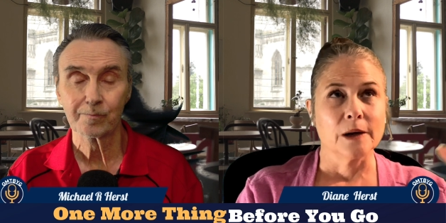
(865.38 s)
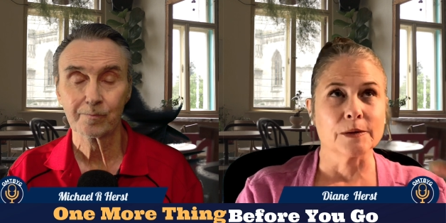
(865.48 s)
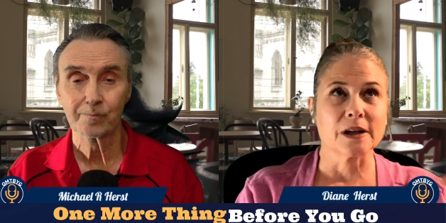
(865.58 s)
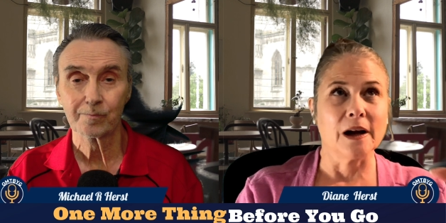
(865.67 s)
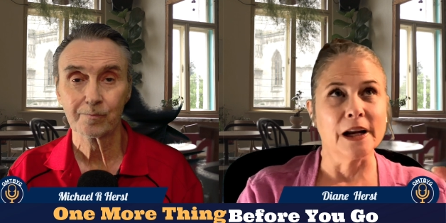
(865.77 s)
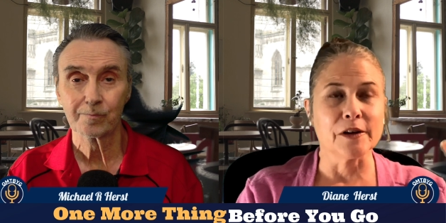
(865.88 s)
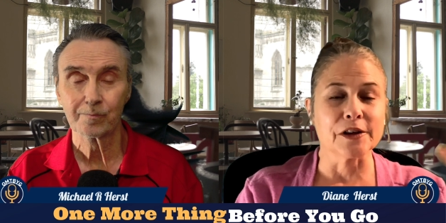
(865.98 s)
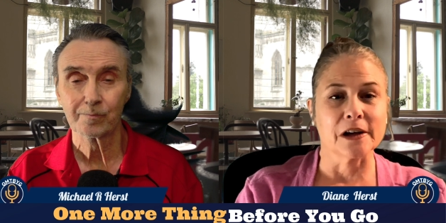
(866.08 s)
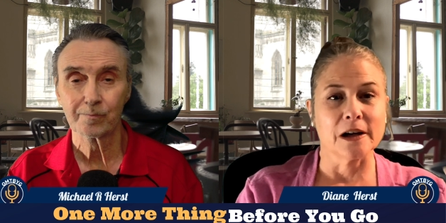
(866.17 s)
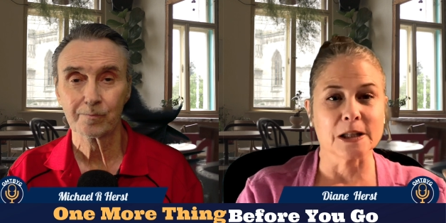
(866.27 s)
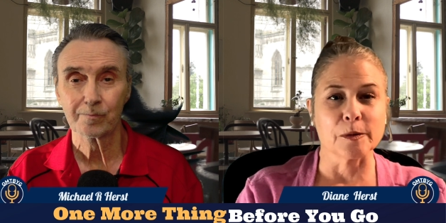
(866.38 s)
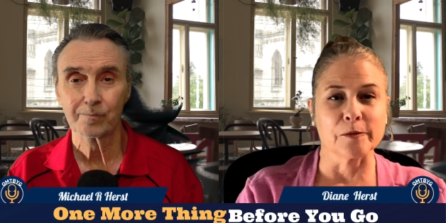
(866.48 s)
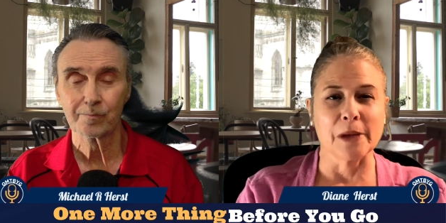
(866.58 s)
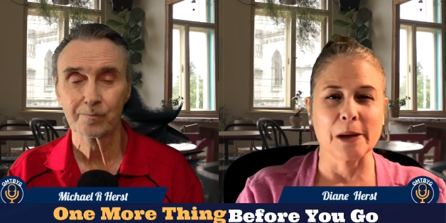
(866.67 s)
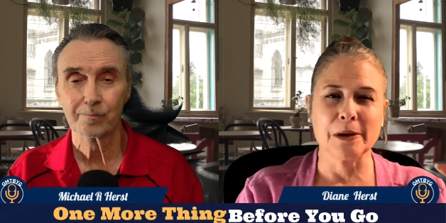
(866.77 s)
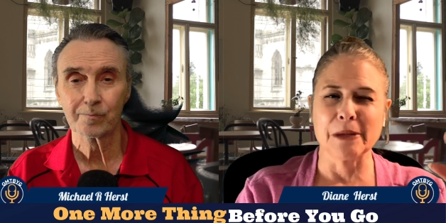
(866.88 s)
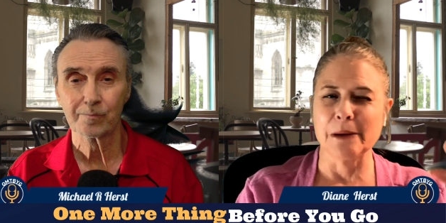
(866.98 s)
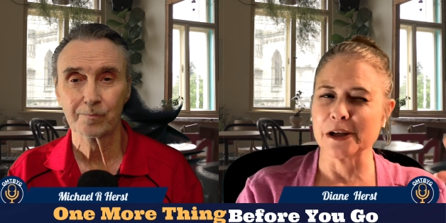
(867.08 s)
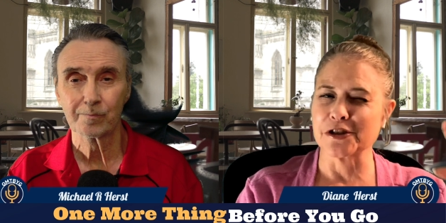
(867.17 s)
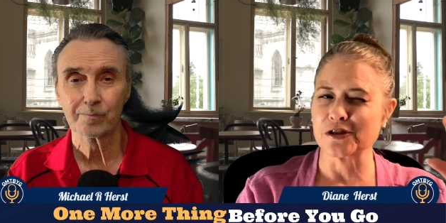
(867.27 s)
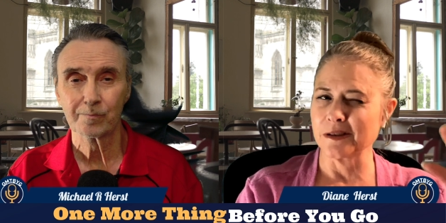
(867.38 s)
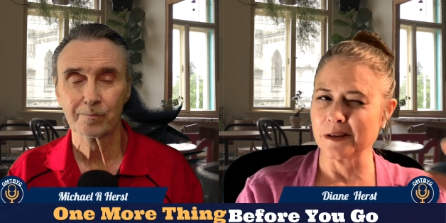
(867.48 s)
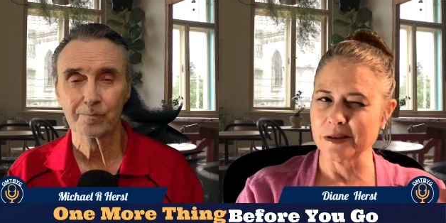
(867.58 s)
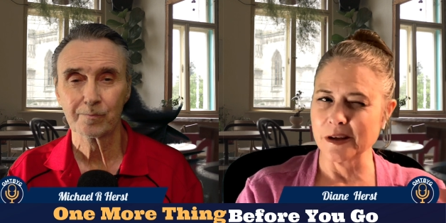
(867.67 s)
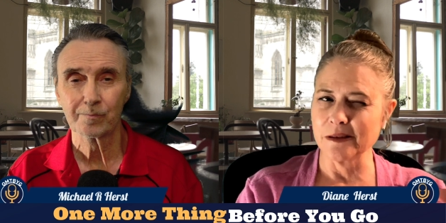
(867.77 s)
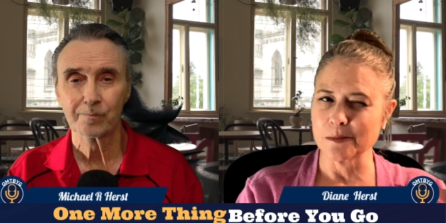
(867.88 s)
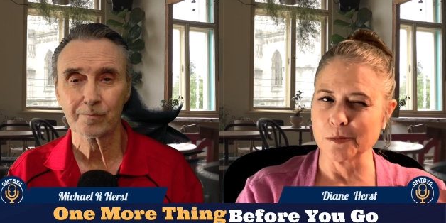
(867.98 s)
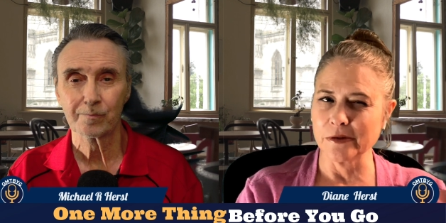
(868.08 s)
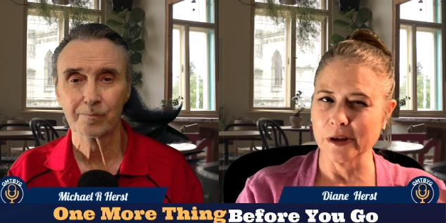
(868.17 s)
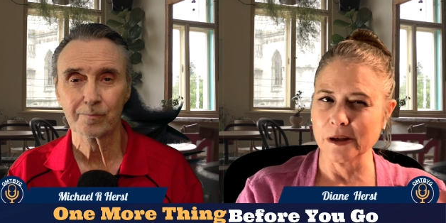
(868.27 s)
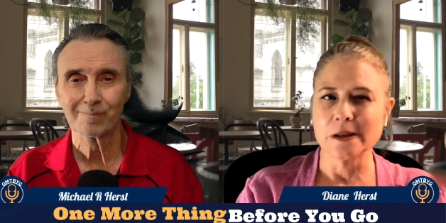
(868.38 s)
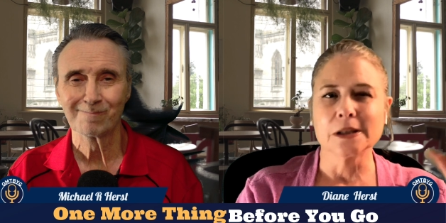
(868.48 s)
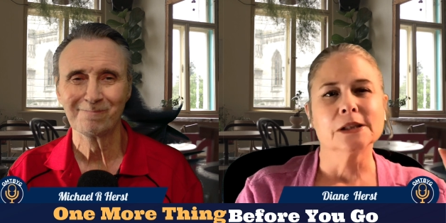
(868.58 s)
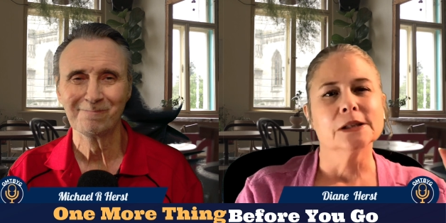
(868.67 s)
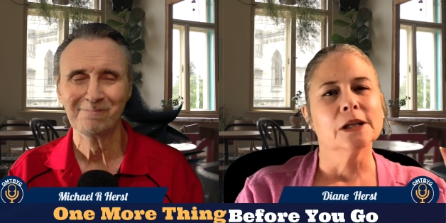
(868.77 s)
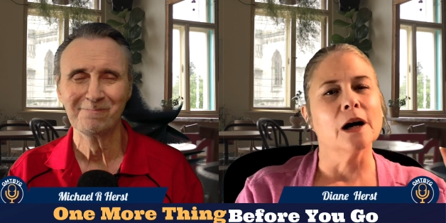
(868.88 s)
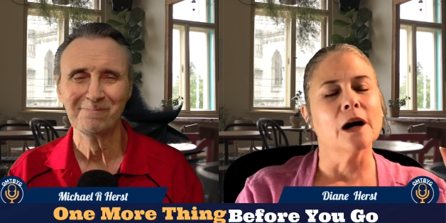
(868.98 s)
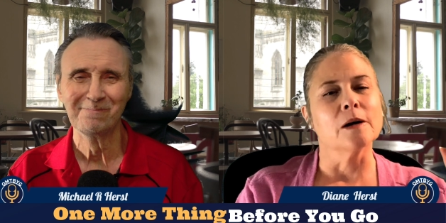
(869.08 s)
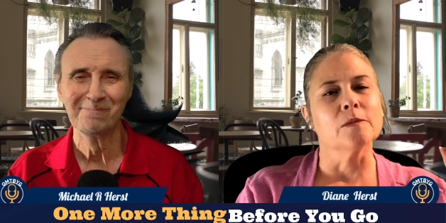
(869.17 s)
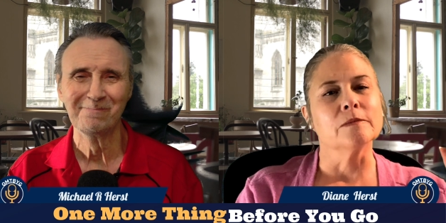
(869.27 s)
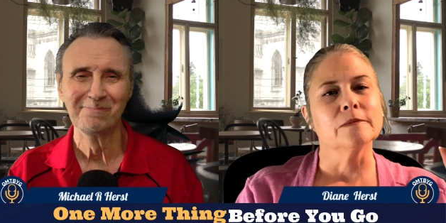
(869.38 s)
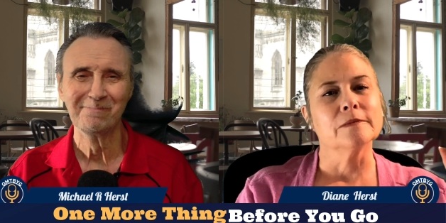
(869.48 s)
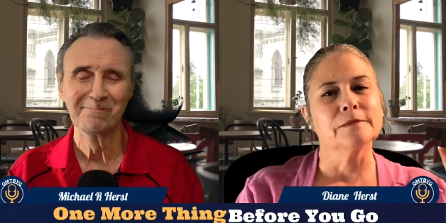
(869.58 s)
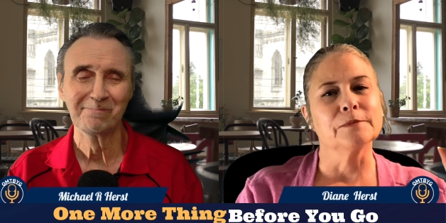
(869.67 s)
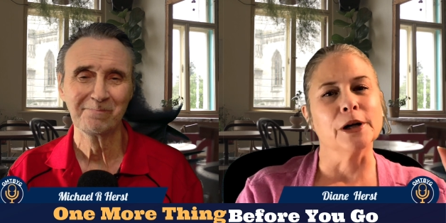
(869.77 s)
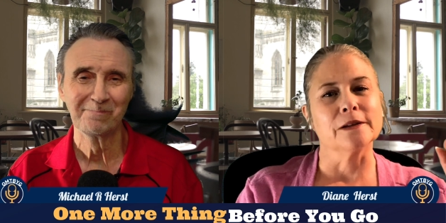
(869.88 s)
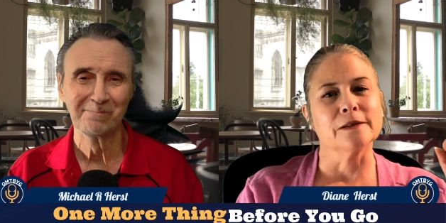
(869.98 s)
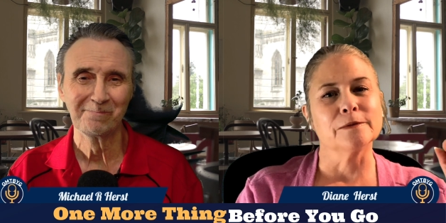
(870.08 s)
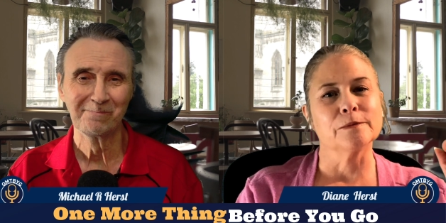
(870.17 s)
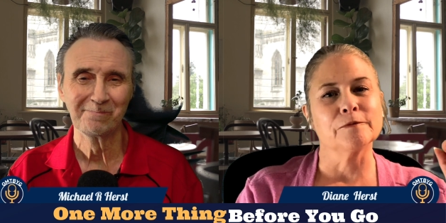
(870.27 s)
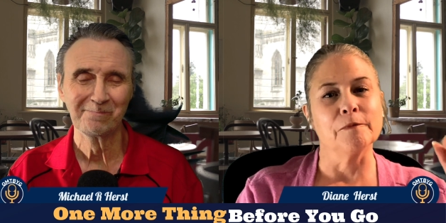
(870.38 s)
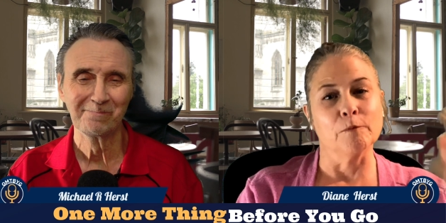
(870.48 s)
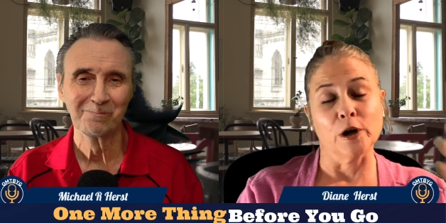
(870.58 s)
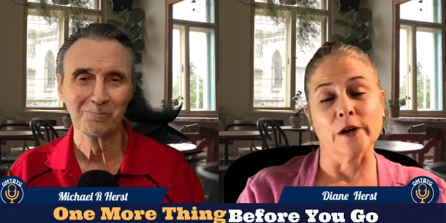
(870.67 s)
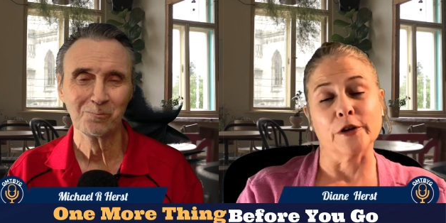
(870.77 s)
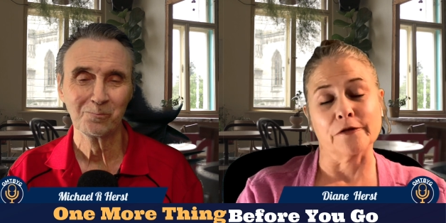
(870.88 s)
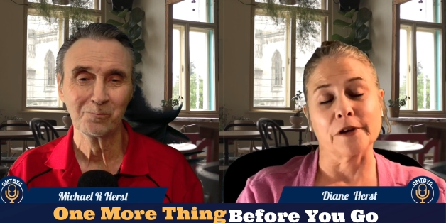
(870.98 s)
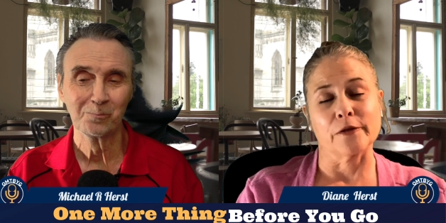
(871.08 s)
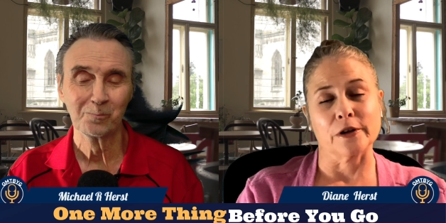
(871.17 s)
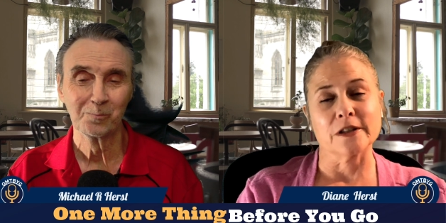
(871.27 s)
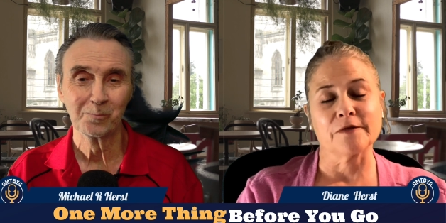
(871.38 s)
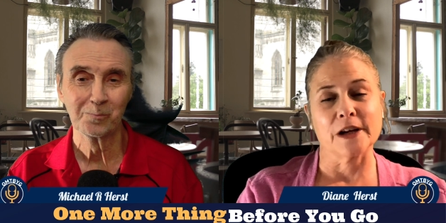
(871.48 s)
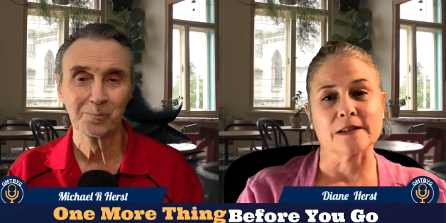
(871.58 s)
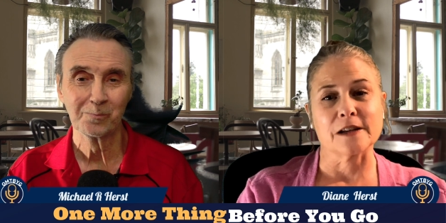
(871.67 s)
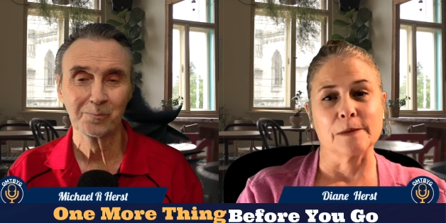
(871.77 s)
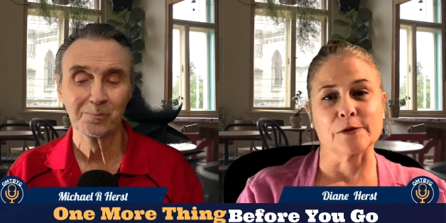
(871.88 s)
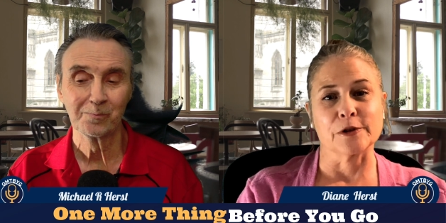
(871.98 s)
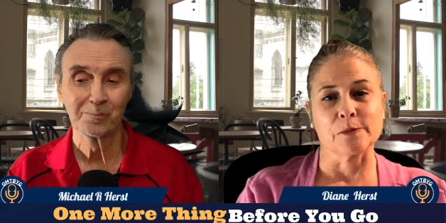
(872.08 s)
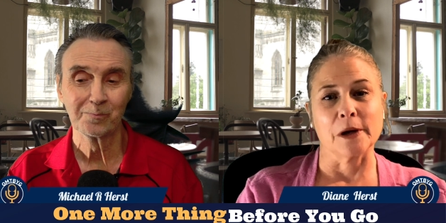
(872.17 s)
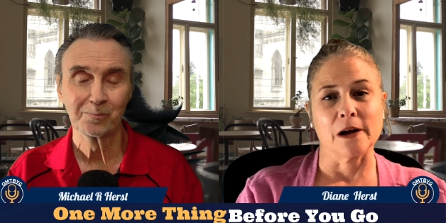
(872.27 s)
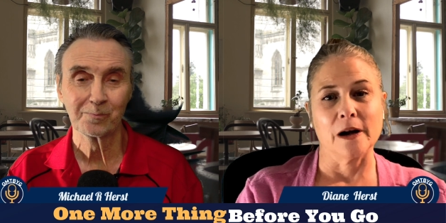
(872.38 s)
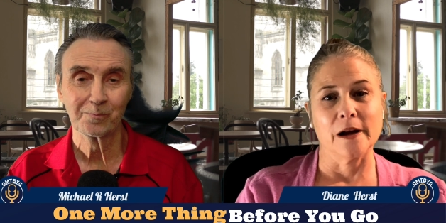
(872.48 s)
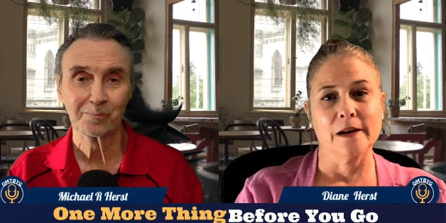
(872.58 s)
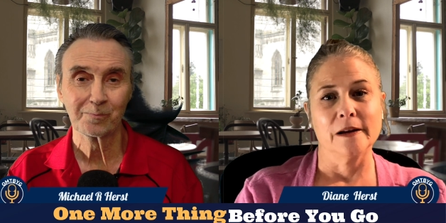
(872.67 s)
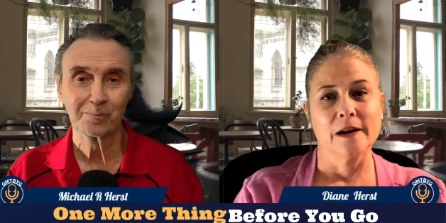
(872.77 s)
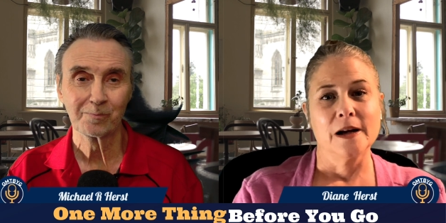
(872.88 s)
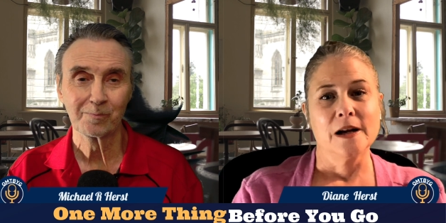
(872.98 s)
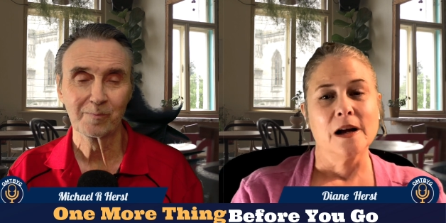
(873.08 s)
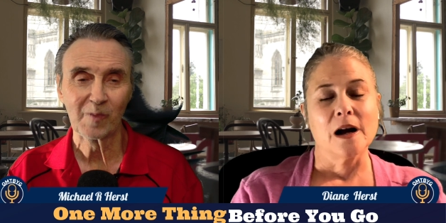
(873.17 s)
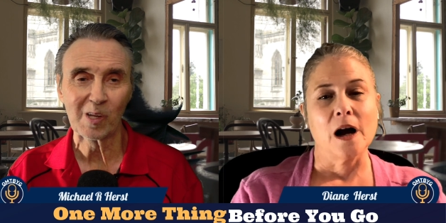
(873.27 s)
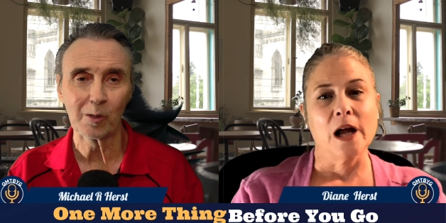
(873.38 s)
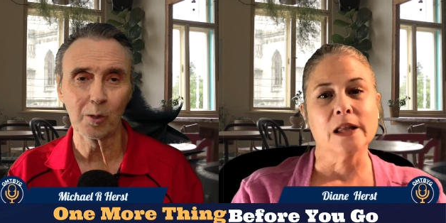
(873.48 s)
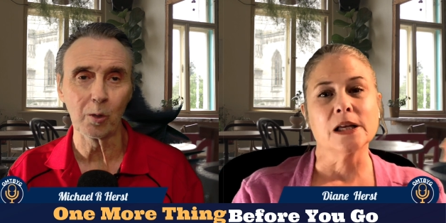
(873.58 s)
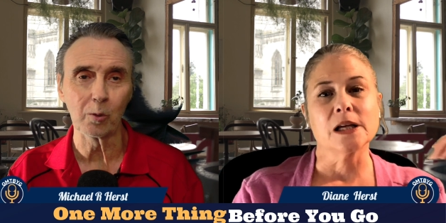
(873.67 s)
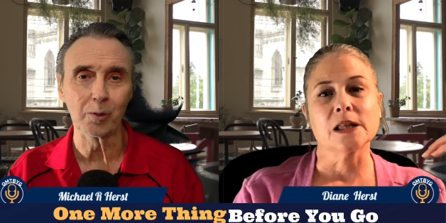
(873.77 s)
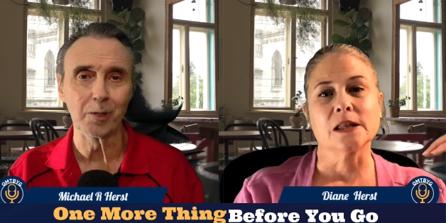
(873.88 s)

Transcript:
Speaker 1: I was kind of on the cusp of maybe maybe I shouldn't have seen this movie, um, but one of your favorites, Fast Times at Ridgemont High. I oh, think